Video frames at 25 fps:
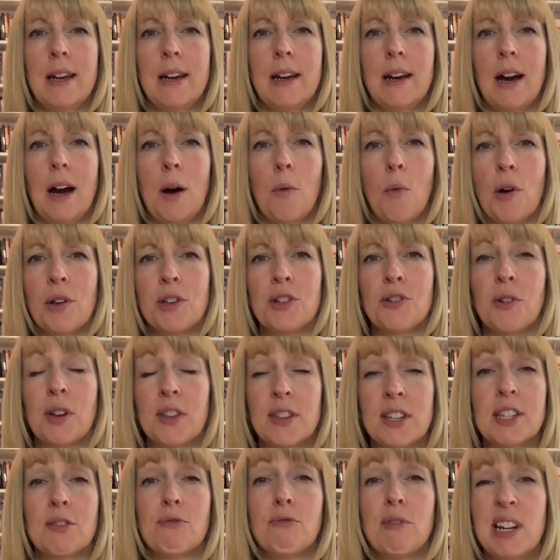I wonder at
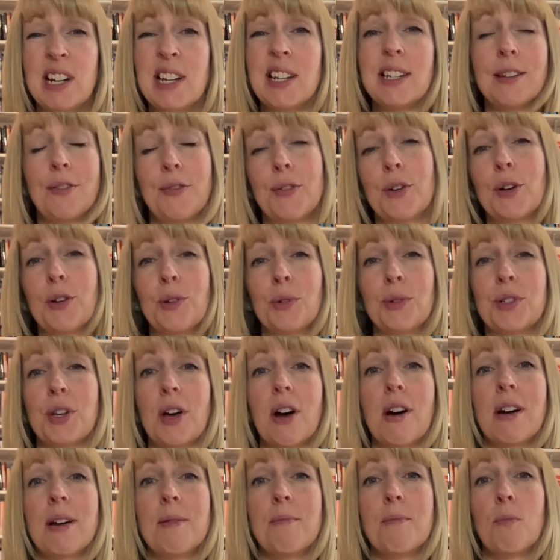this really difficult
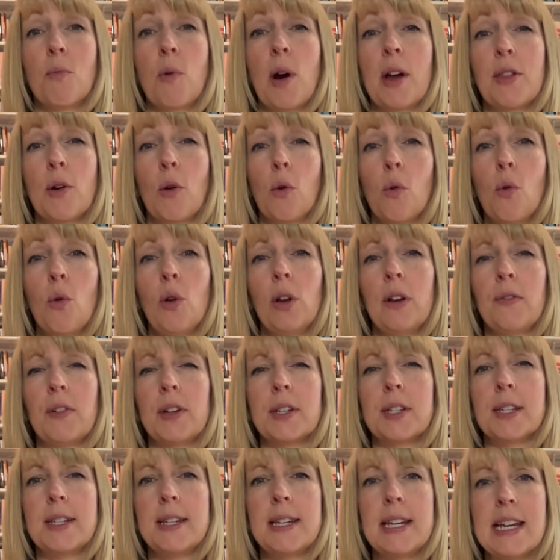time whether all of
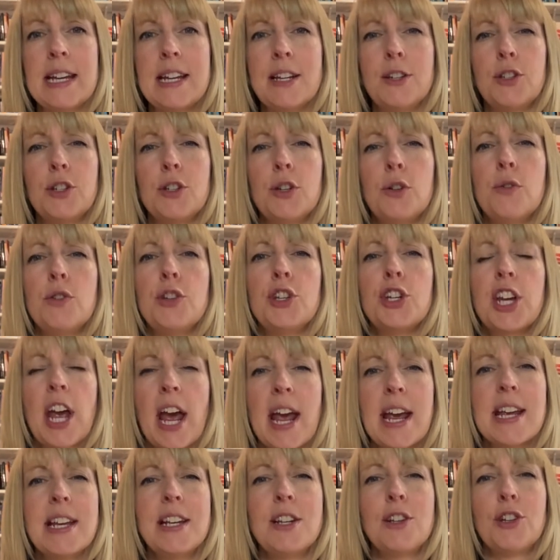us need to
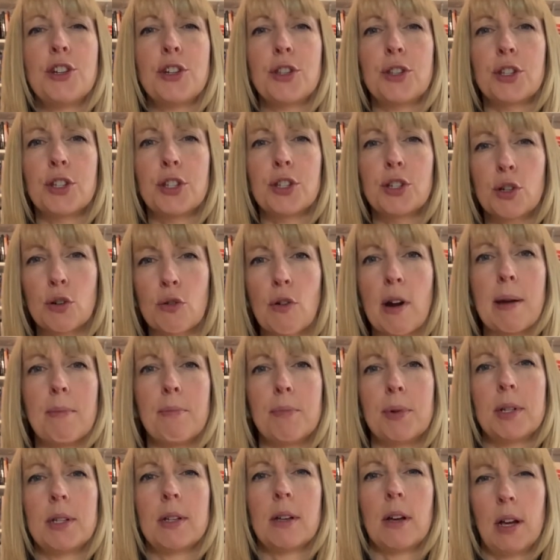change the
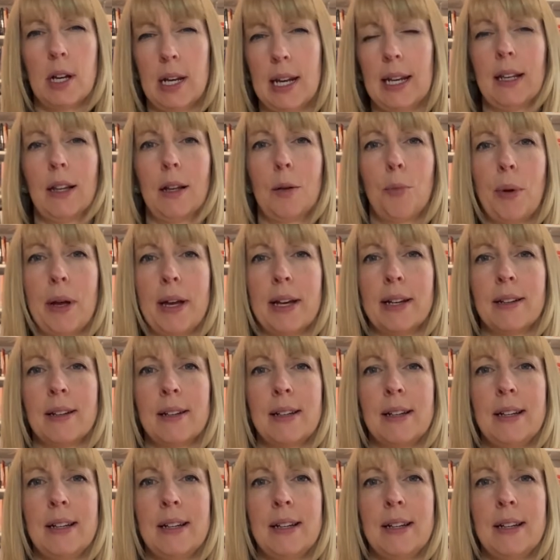script a little bit.